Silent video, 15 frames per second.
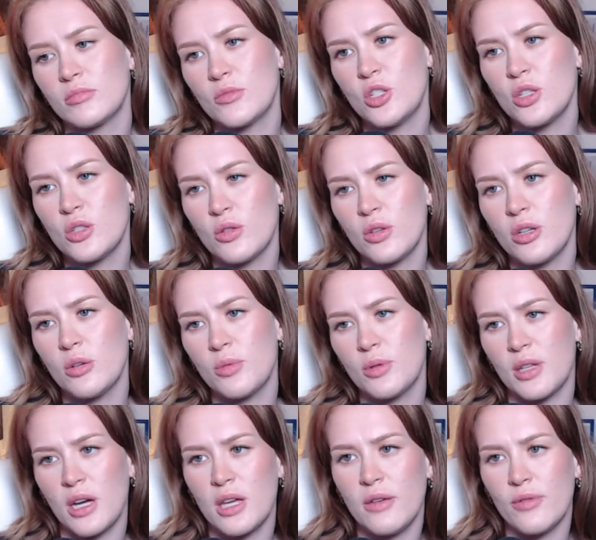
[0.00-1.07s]
She's only good with
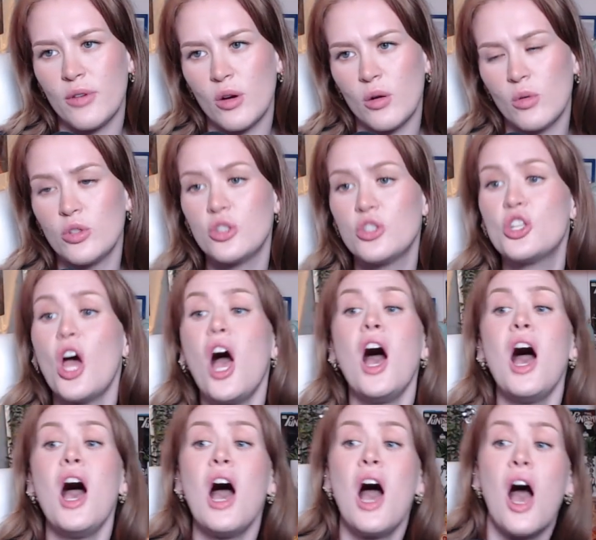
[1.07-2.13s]
high evo.
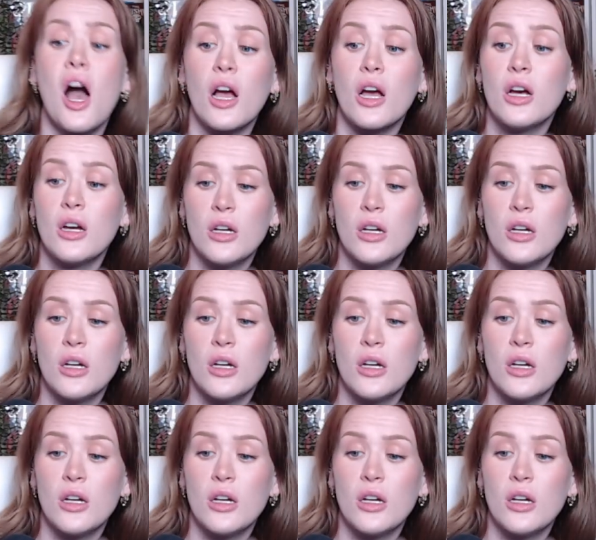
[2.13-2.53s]
Dog!